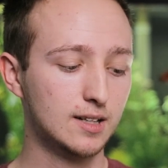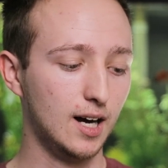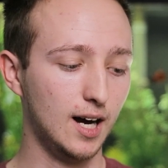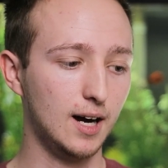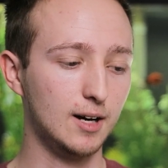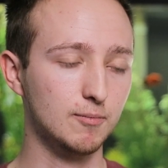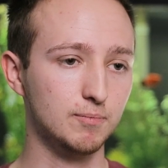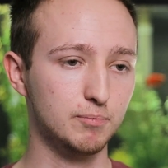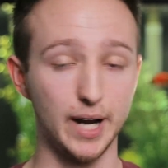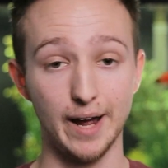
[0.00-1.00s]

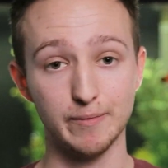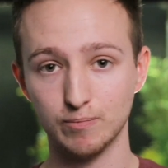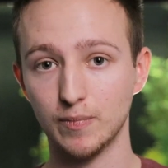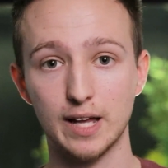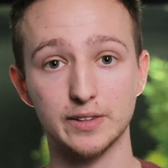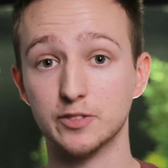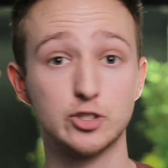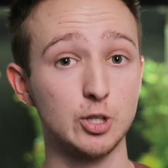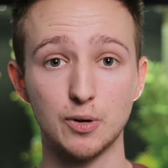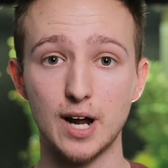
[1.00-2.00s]
but
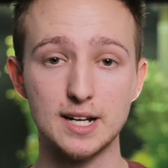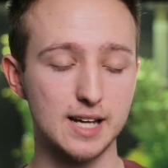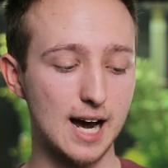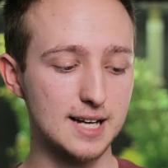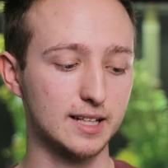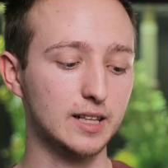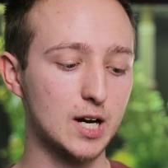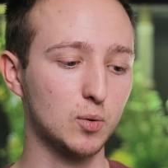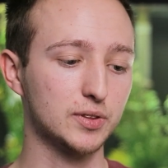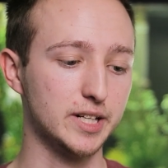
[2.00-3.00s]
super nice guys, I
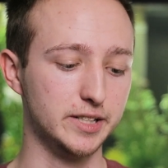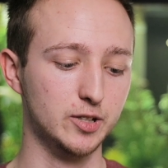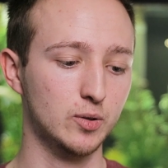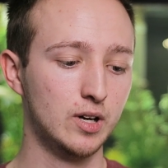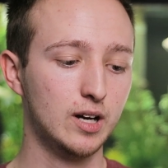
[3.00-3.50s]
like what they do.